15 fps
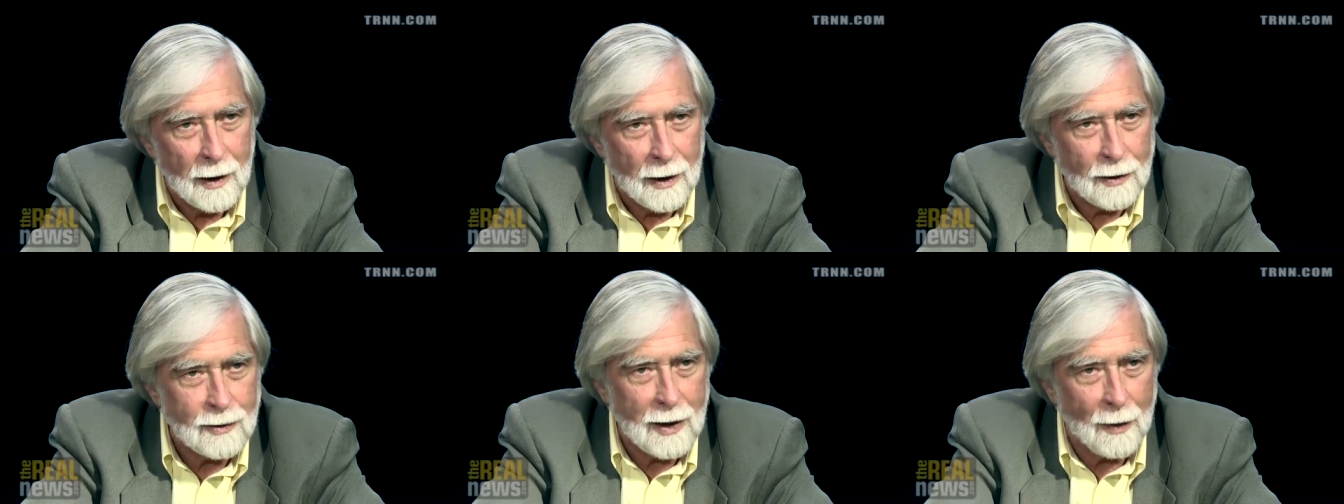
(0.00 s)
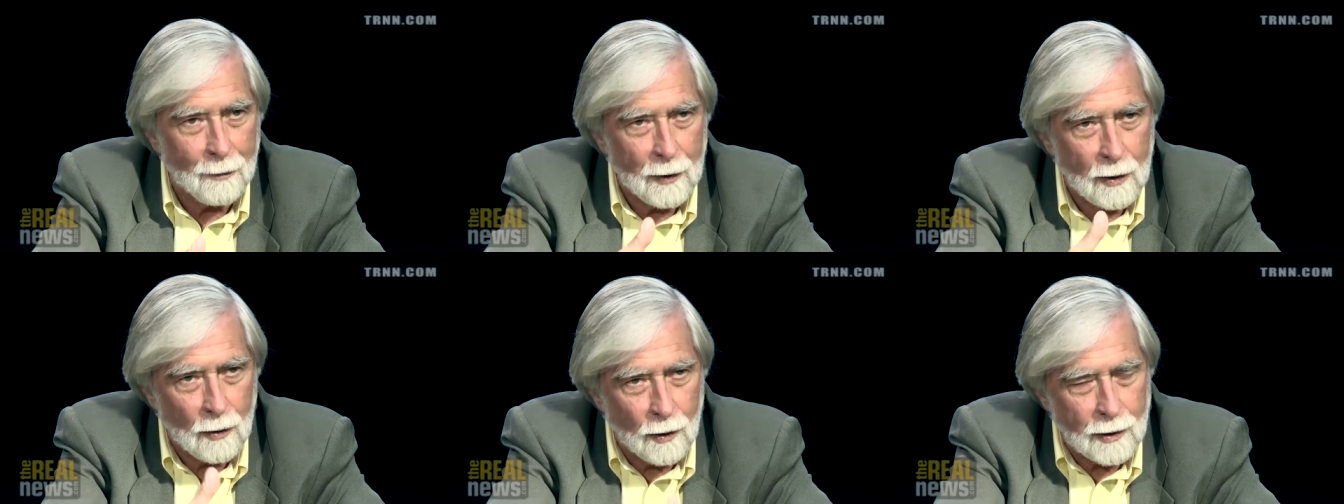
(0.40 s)
is that
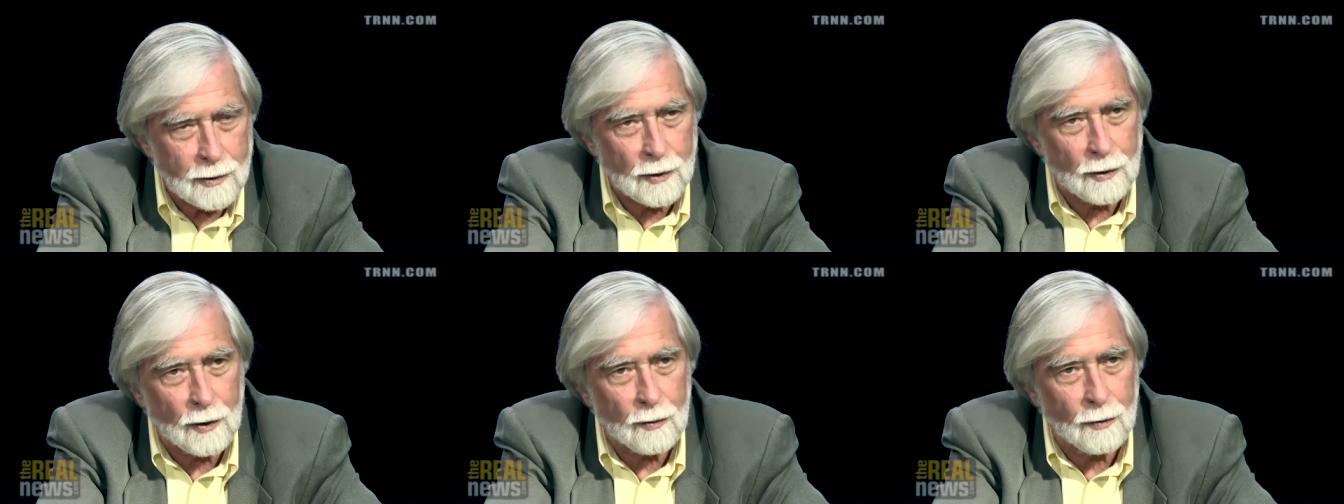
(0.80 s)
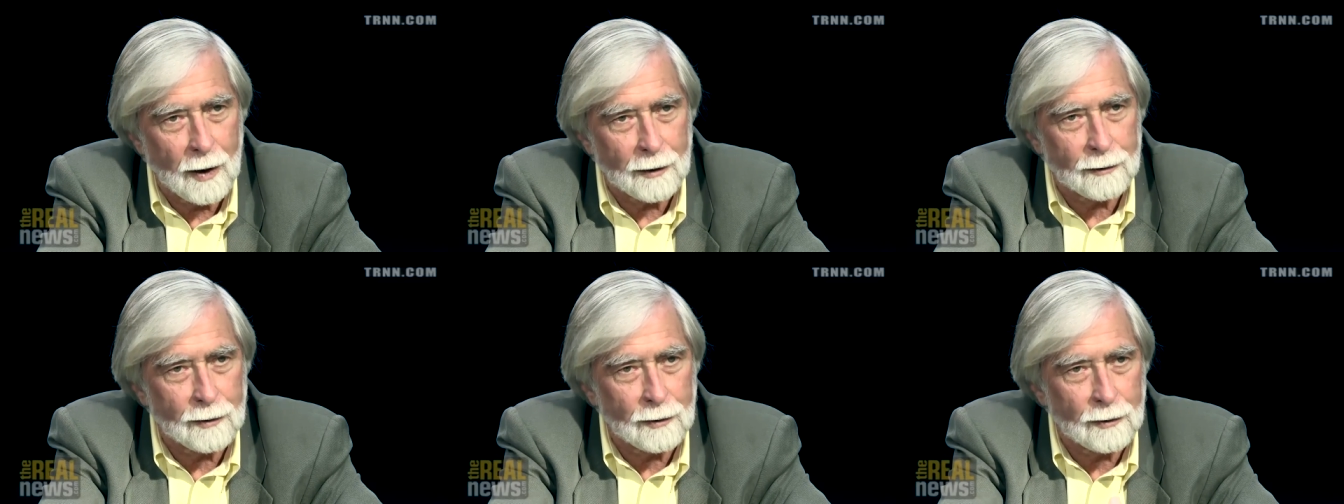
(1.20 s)
because of the
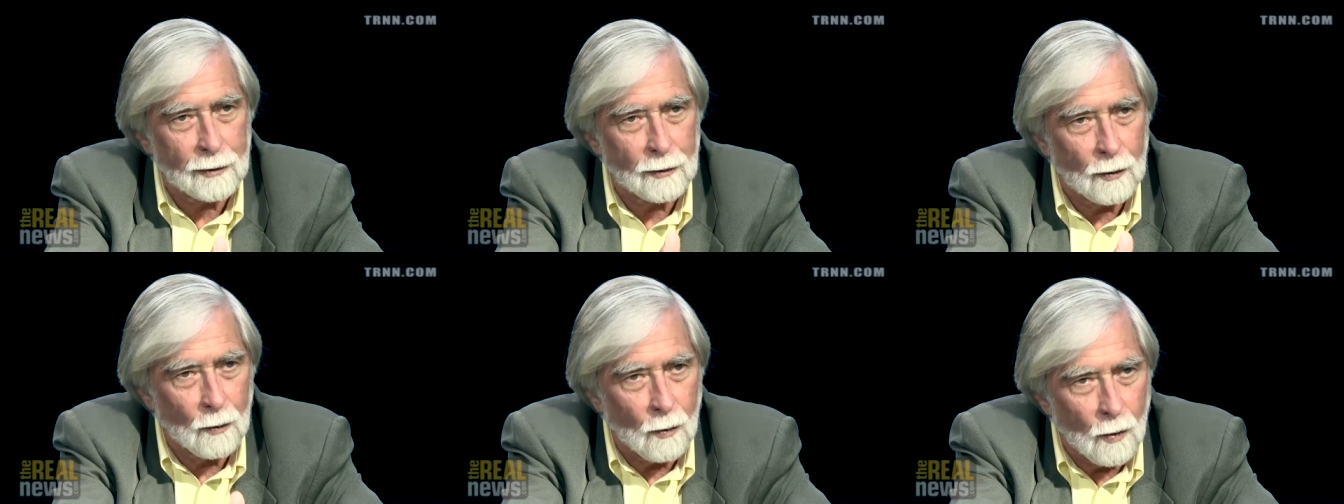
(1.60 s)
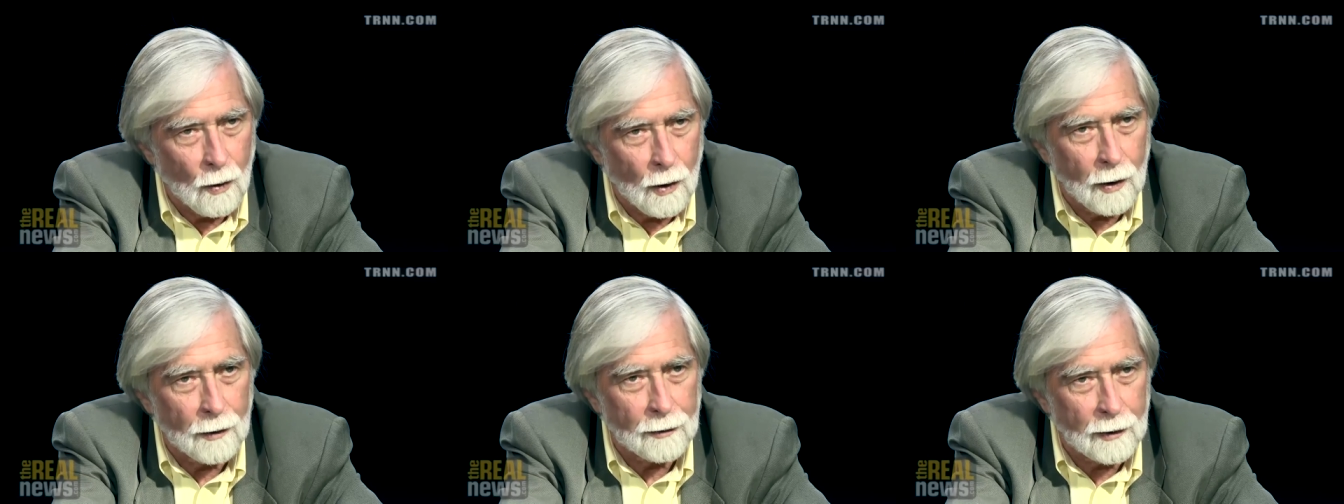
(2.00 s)
crisis of the
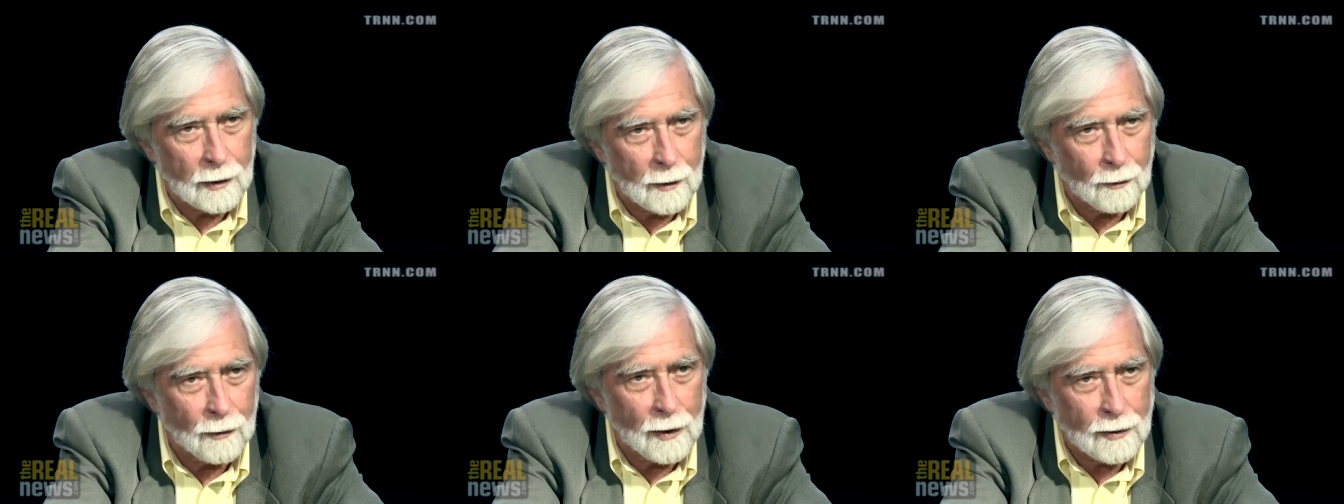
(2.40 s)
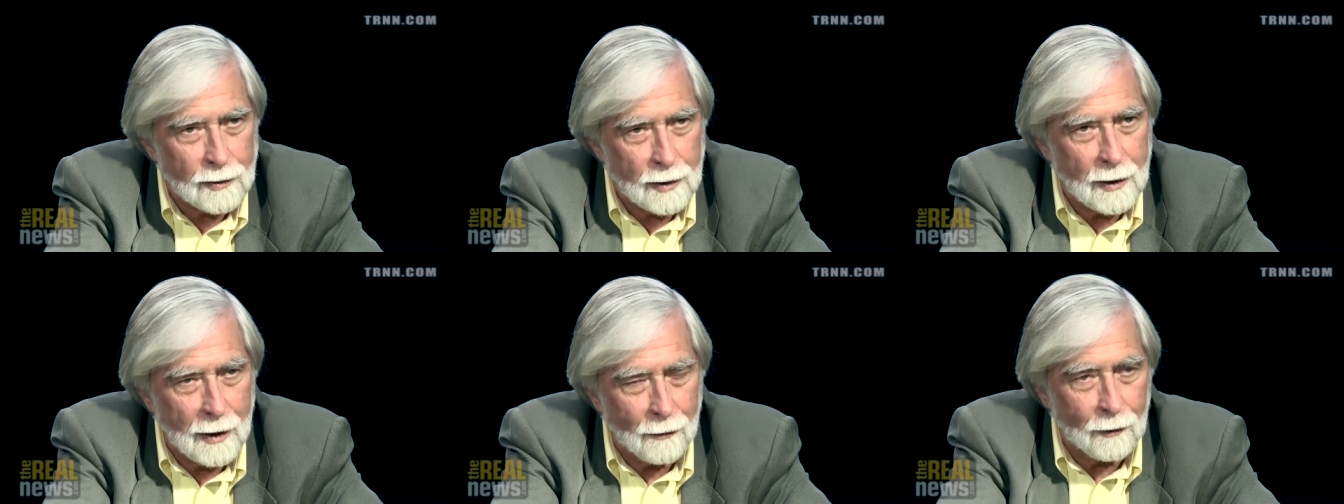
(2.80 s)
war, the
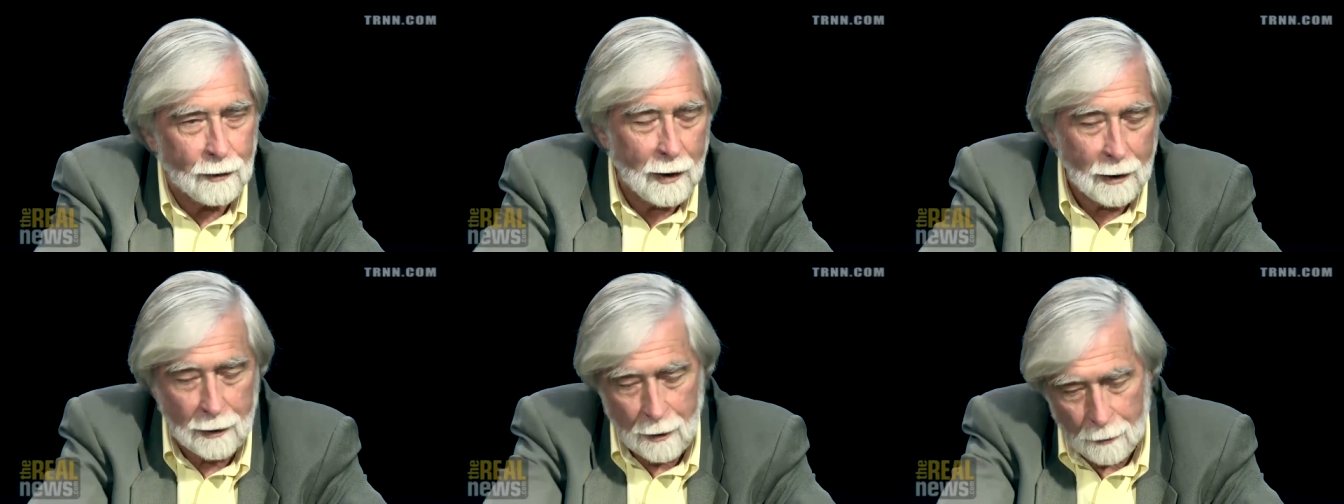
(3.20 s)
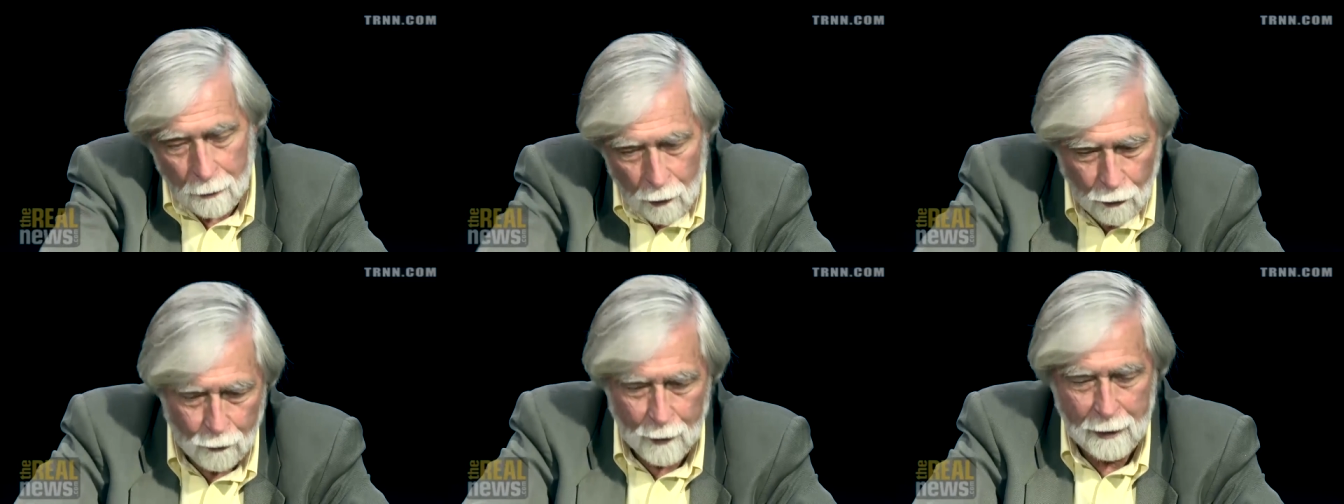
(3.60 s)
depression, everything, and the
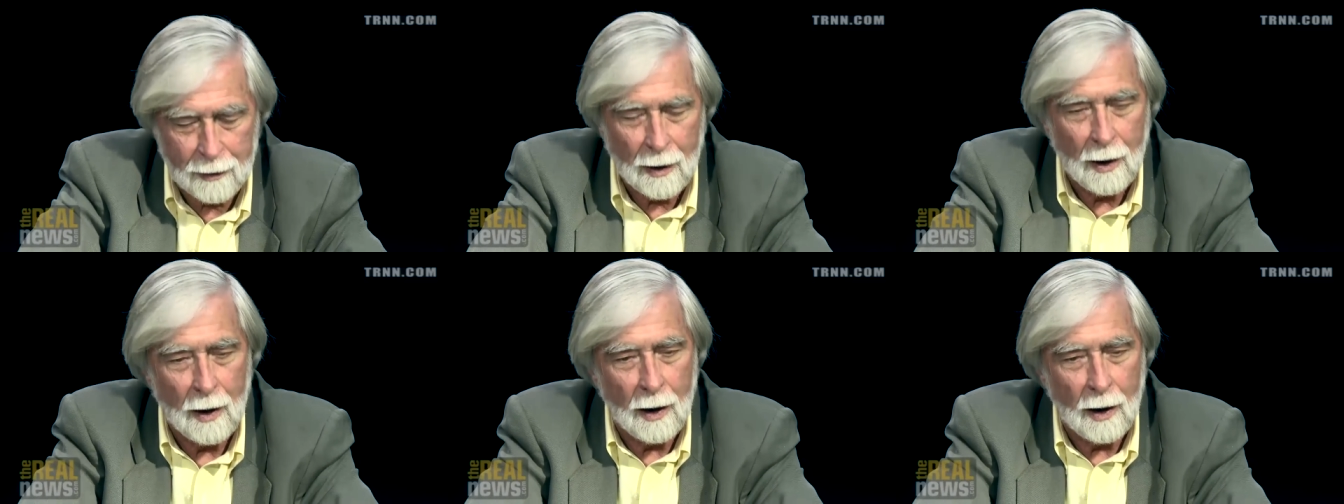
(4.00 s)
movement